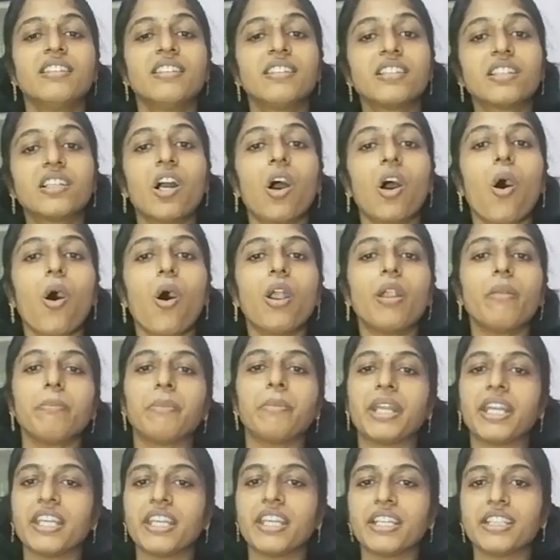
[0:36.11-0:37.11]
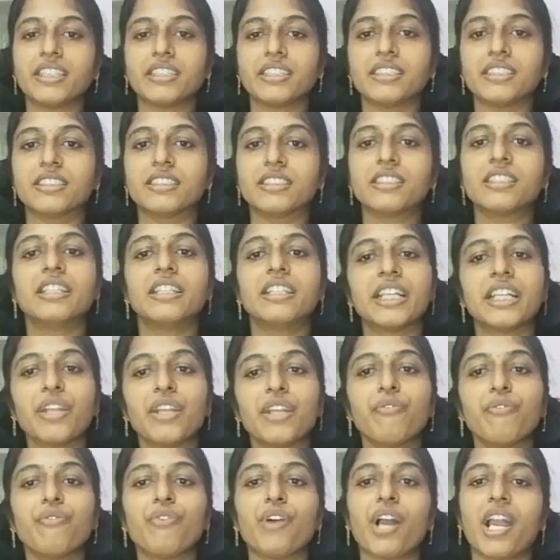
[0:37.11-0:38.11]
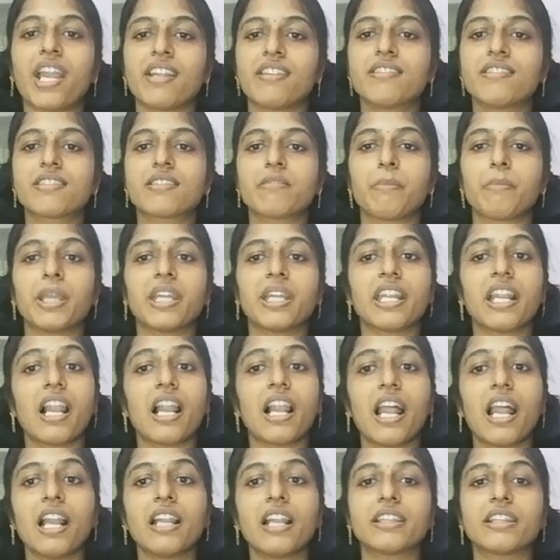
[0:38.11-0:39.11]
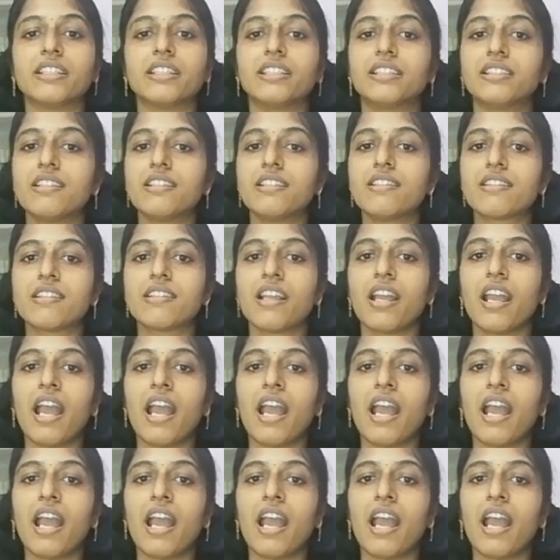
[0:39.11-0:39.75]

Carl Menninger defines mental health as